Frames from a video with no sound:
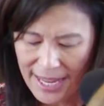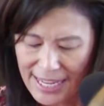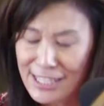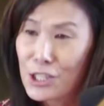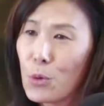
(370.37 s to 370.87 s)

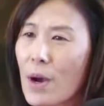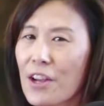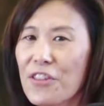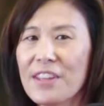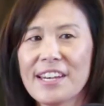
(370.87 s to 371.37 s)
And so
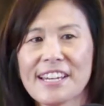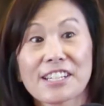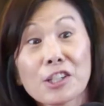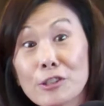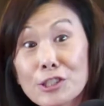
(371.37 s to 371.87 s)
while the
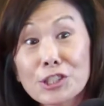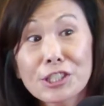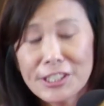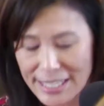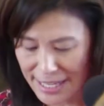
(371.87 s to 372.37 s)

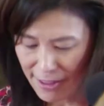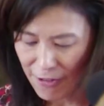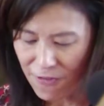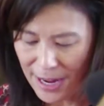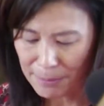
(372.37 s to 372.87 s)
culture and the
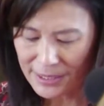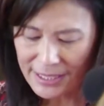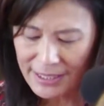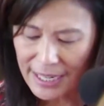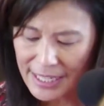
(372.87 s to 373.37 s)

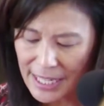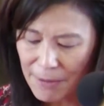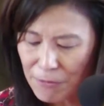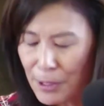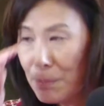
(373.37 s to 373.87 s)
family I
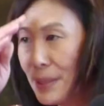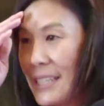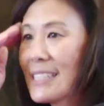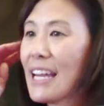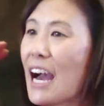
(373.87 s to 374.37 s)
came from
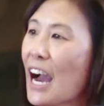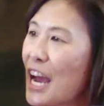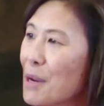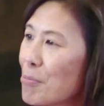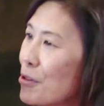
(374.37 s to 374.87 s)
placed a
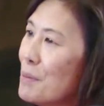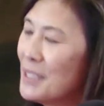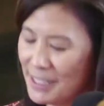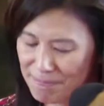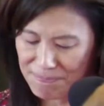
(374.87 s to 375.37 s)
high
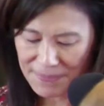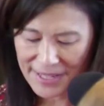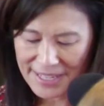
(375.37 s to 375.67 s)
premium